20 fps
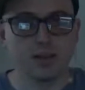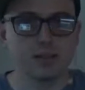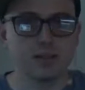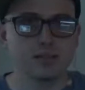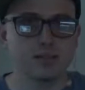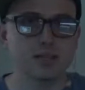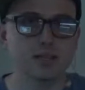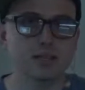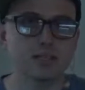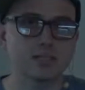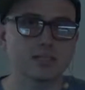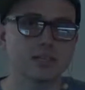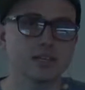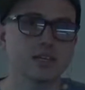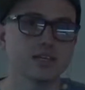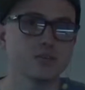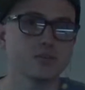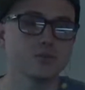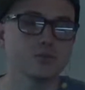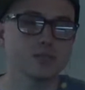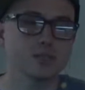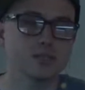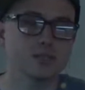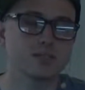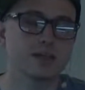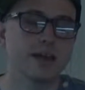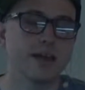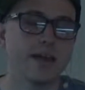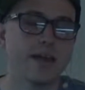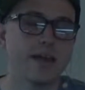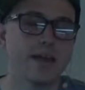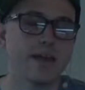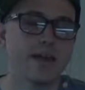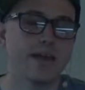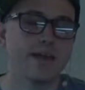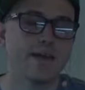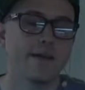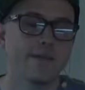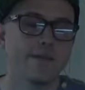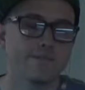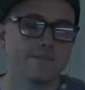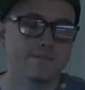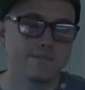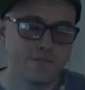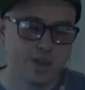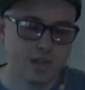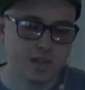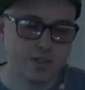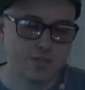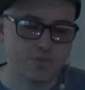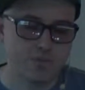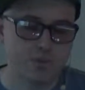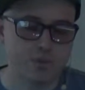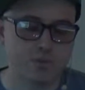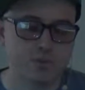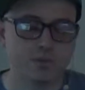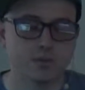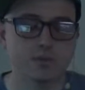to continue to stay faithful